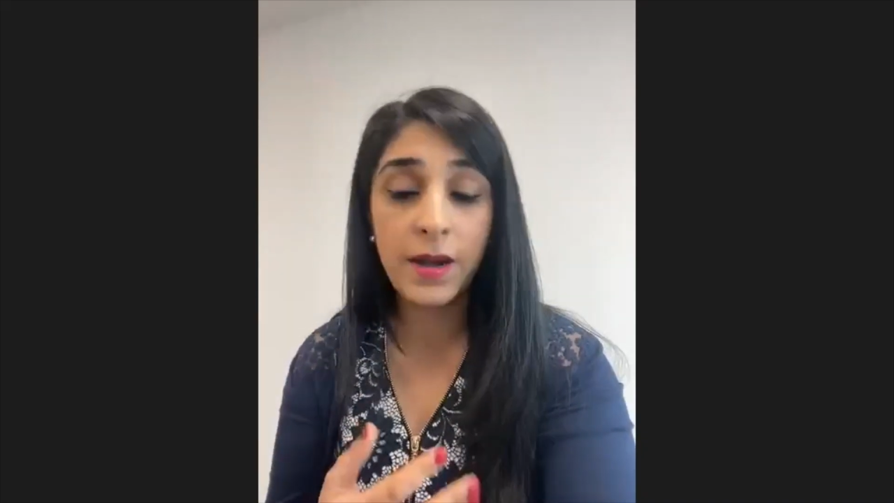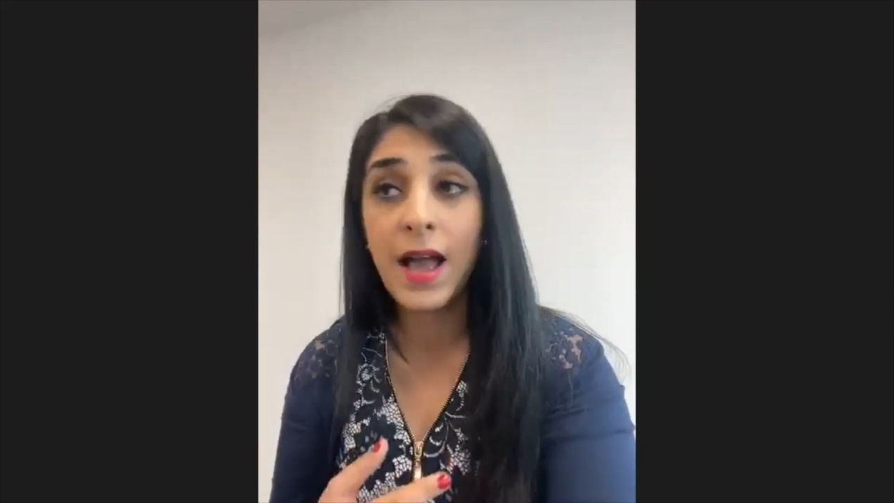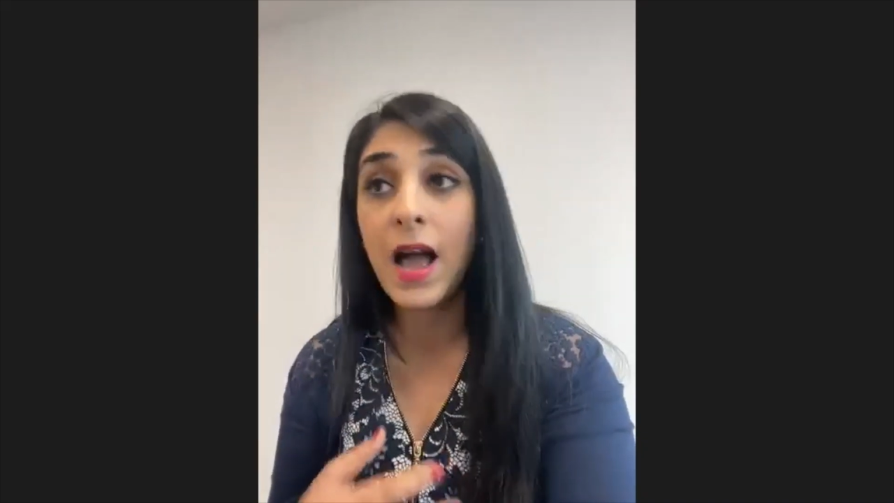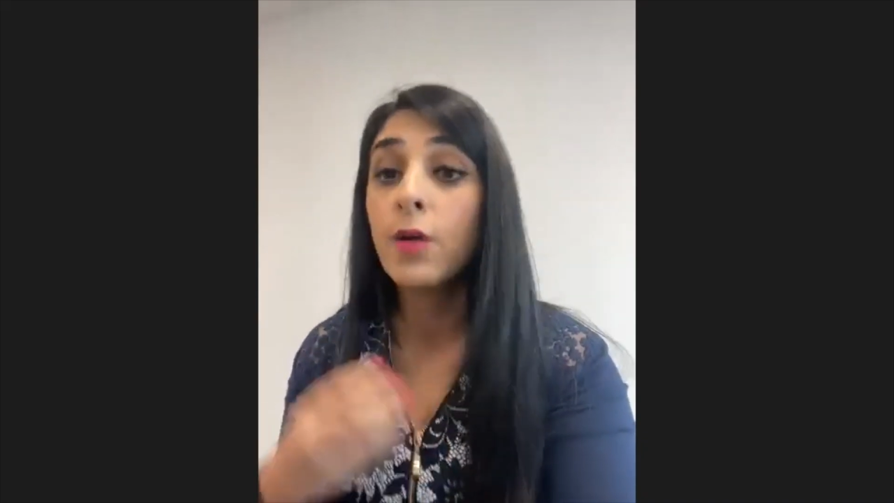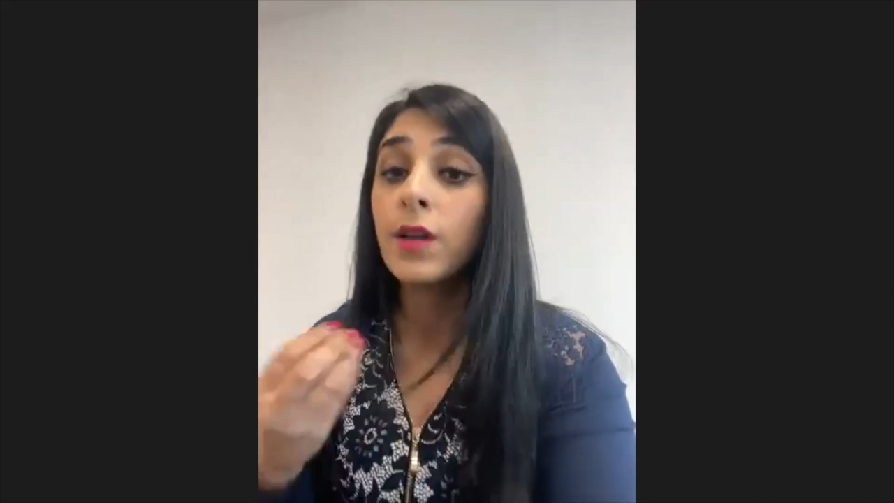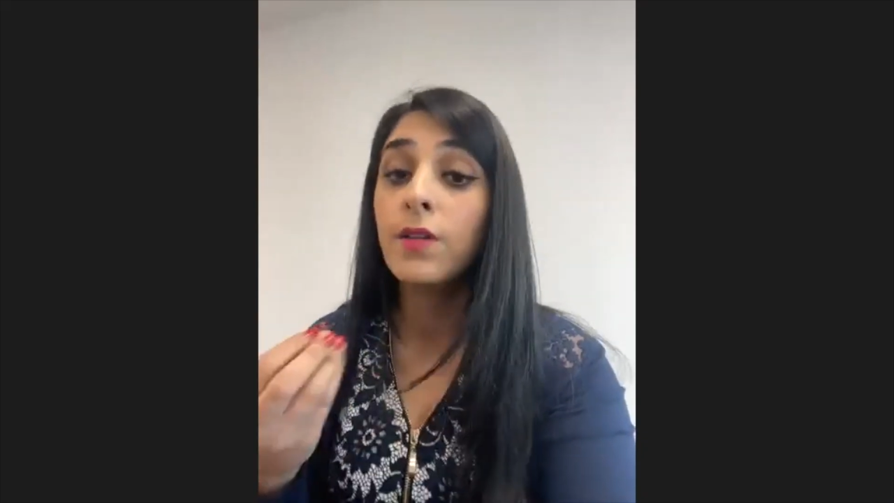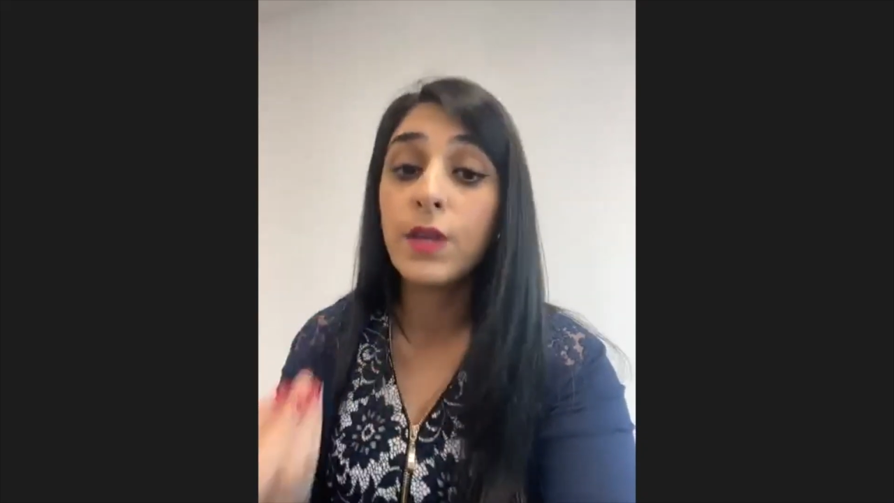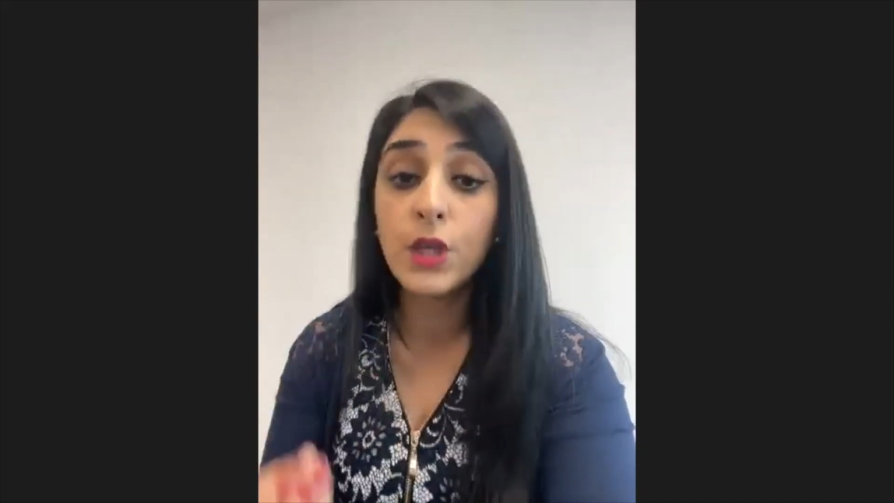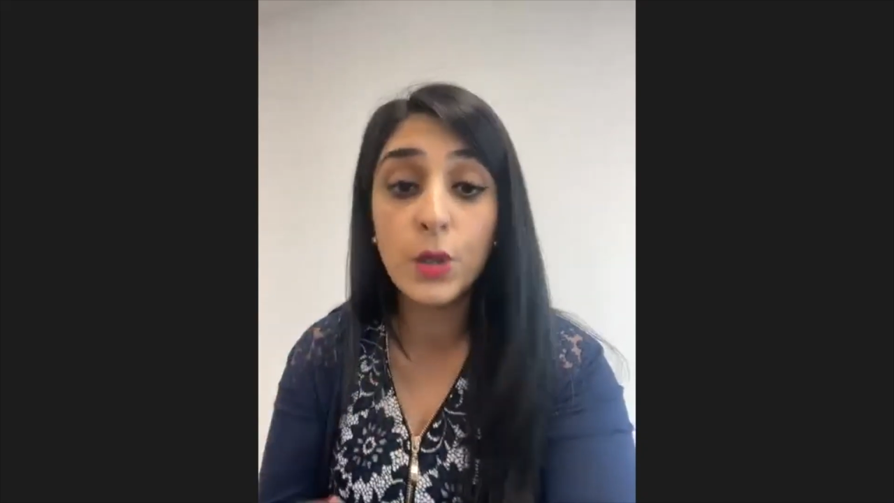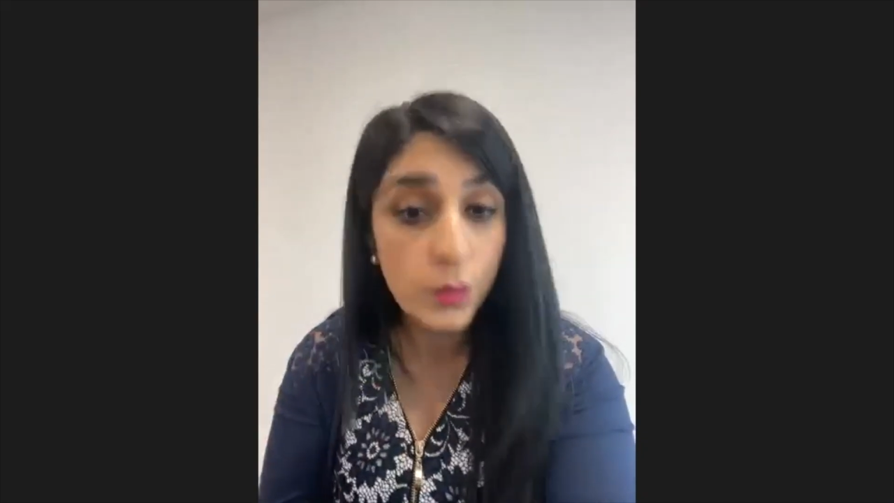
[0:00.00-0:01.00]
And how can we
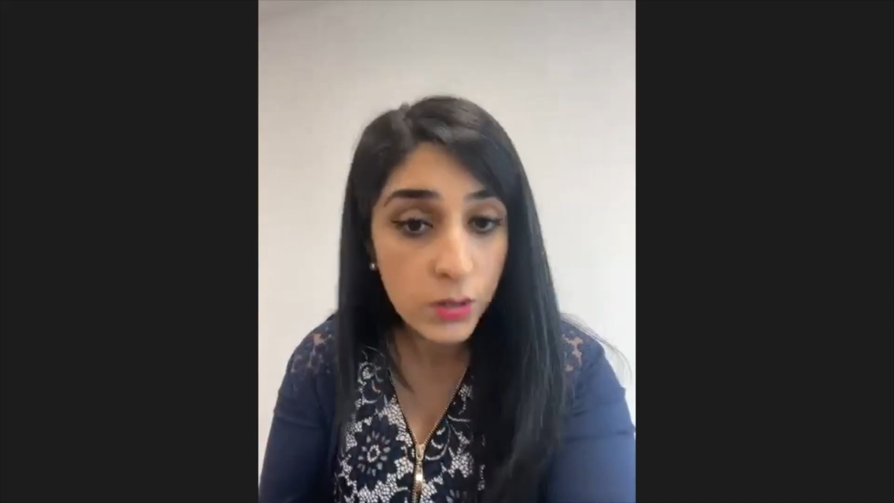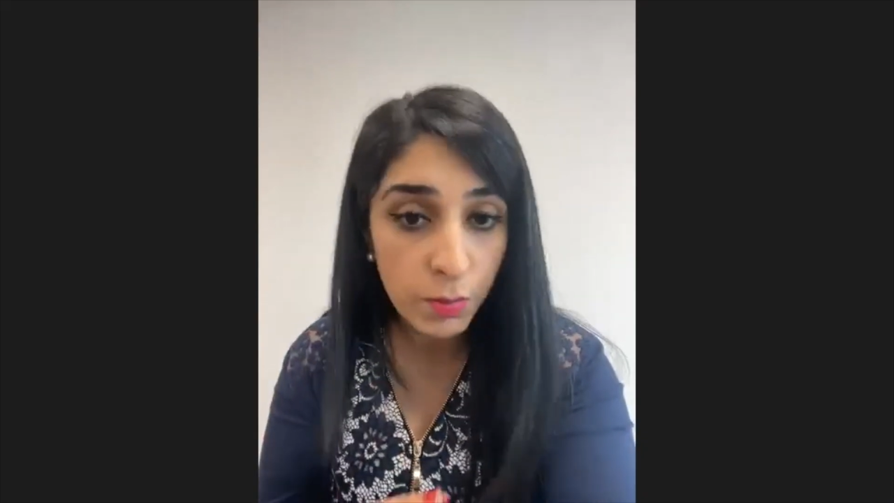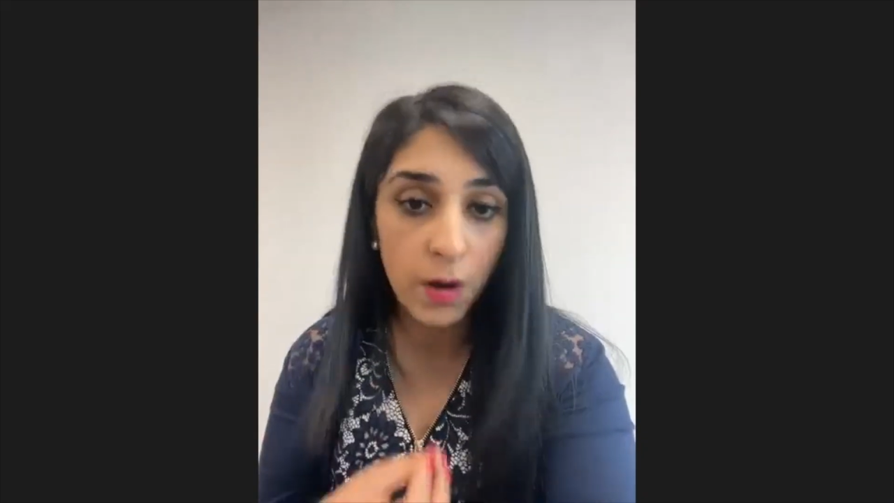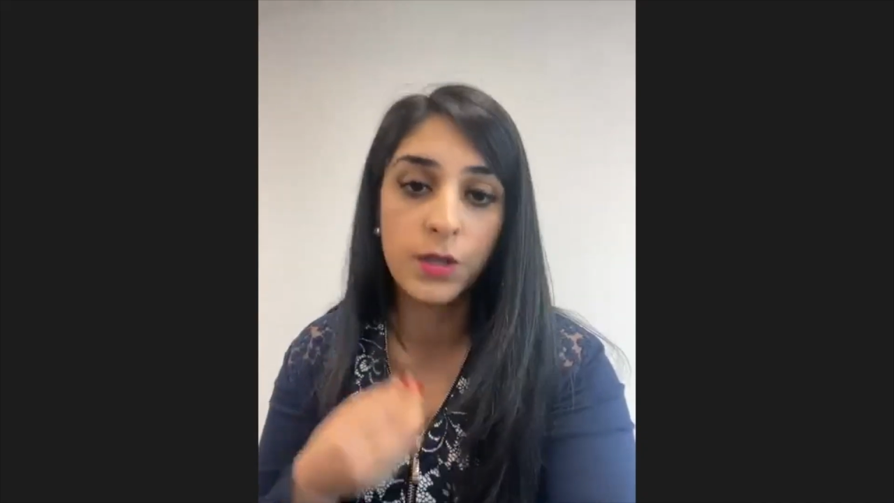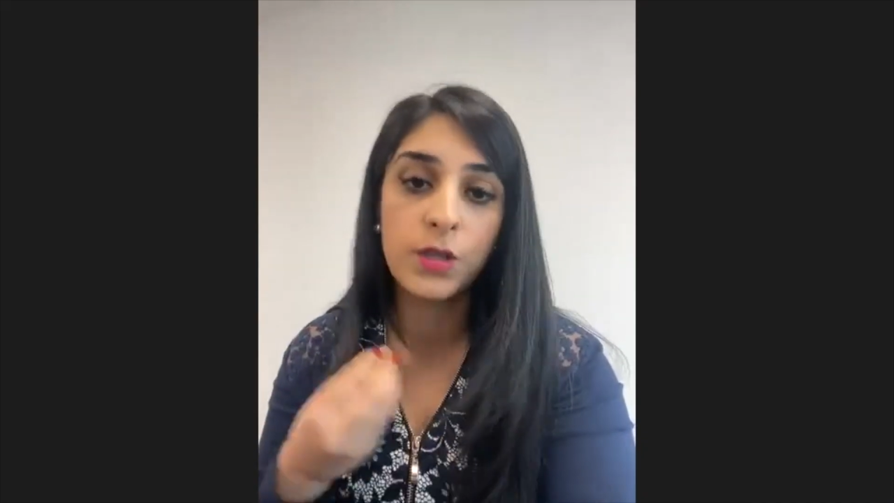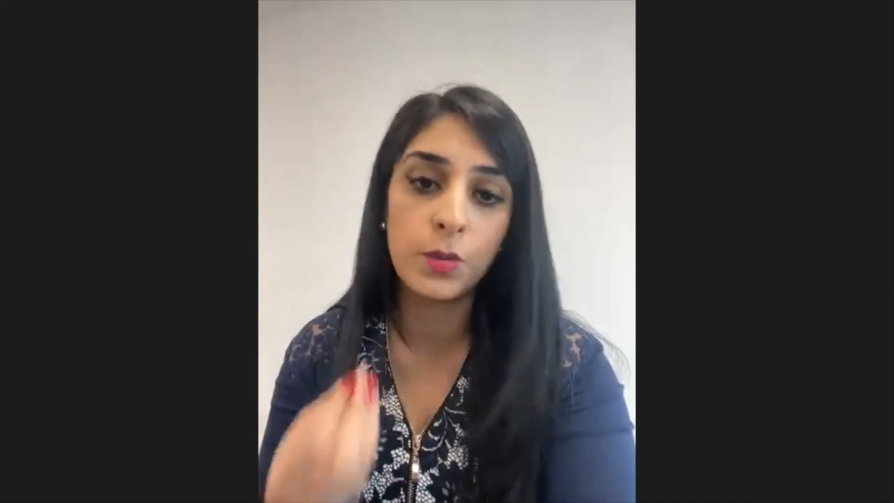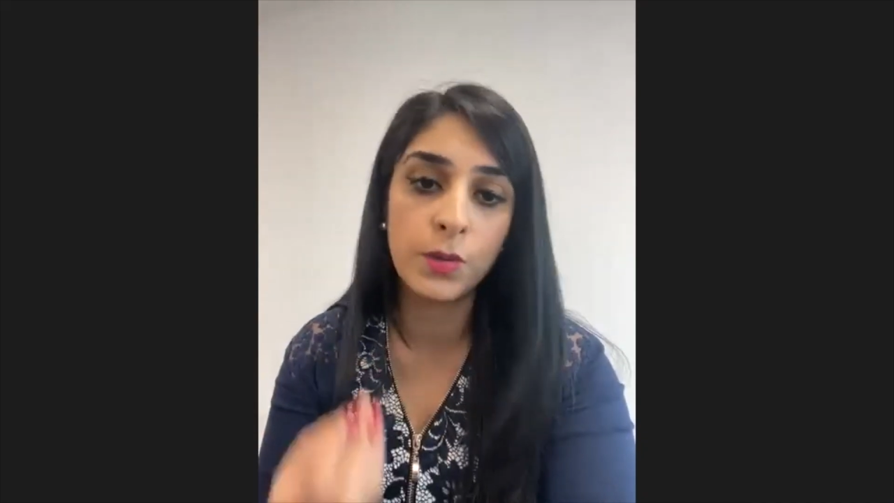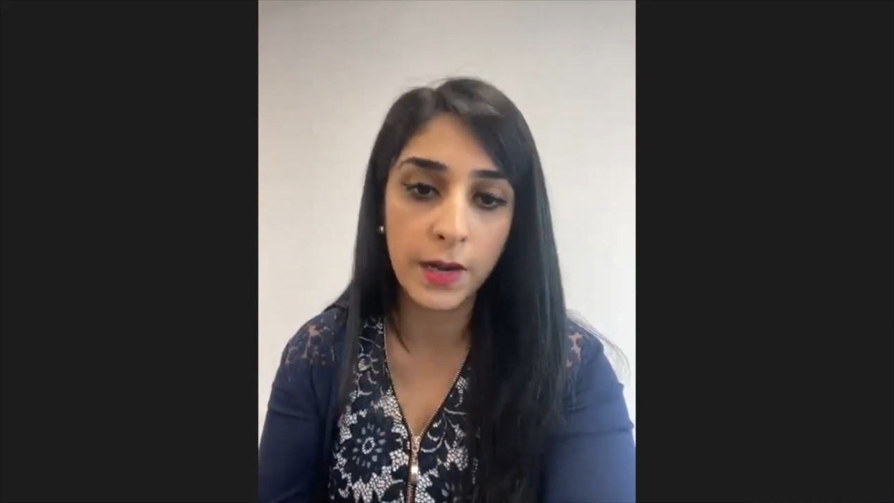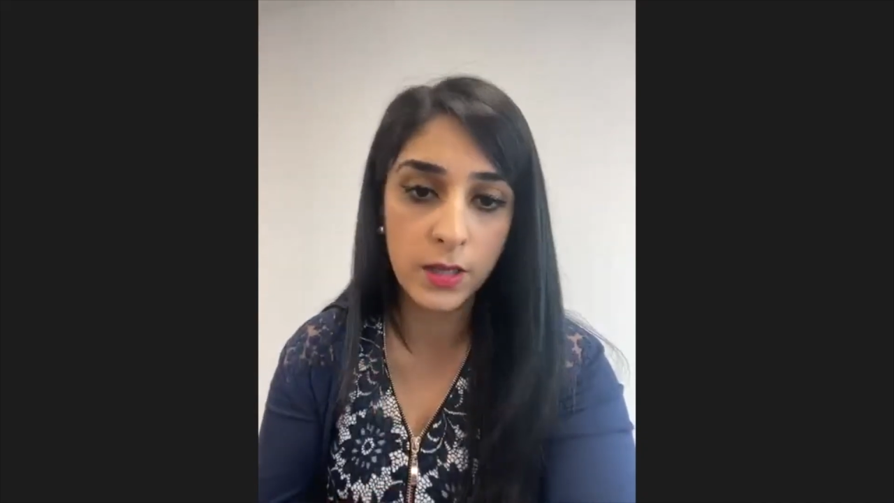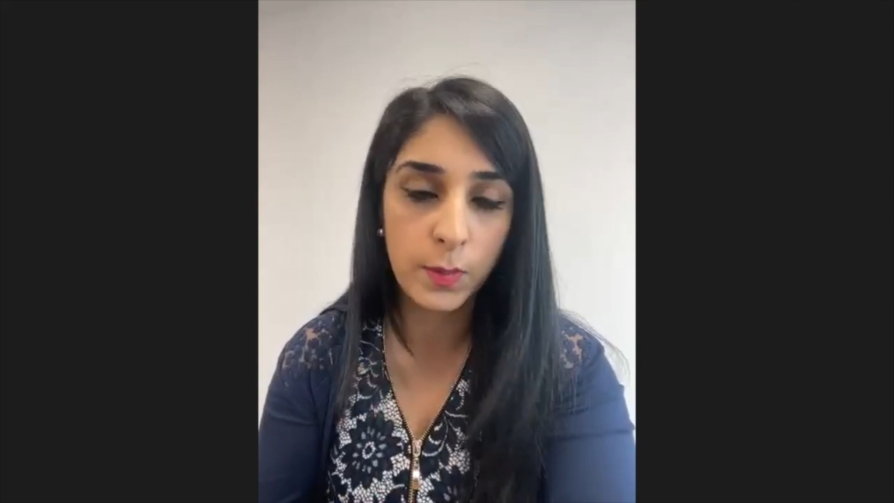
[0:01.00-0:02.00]
use smart to do
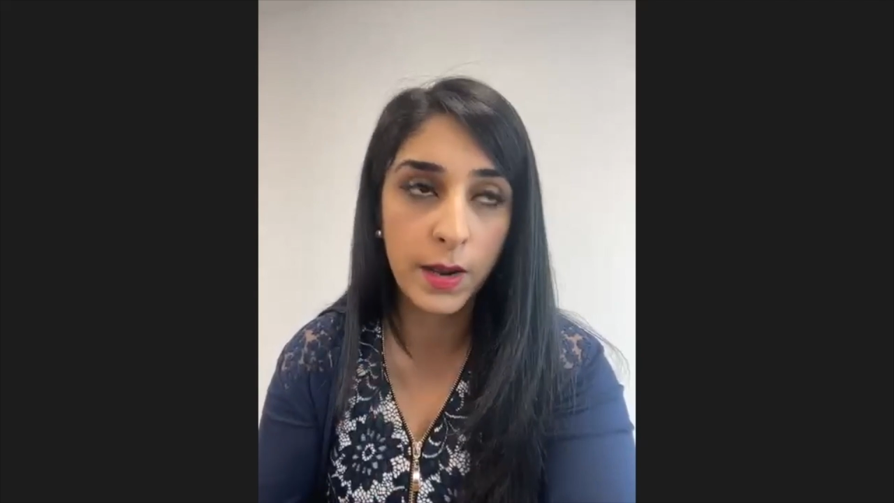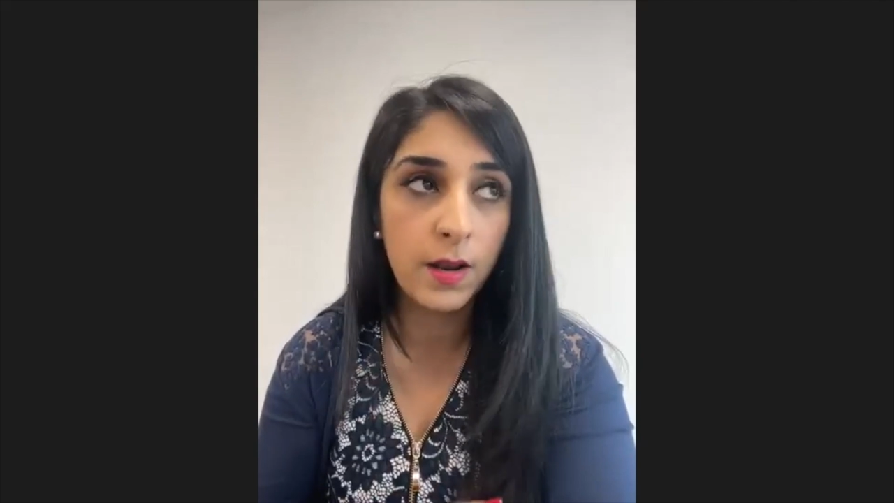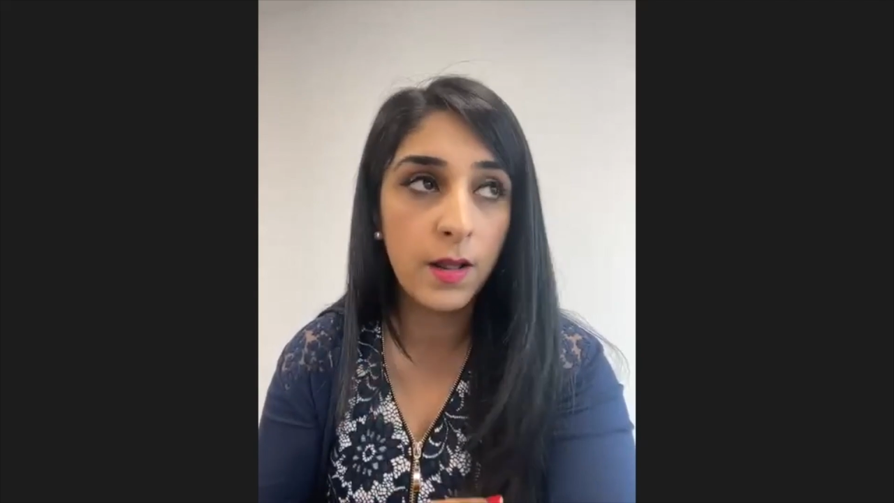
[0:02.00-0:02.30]
that as well?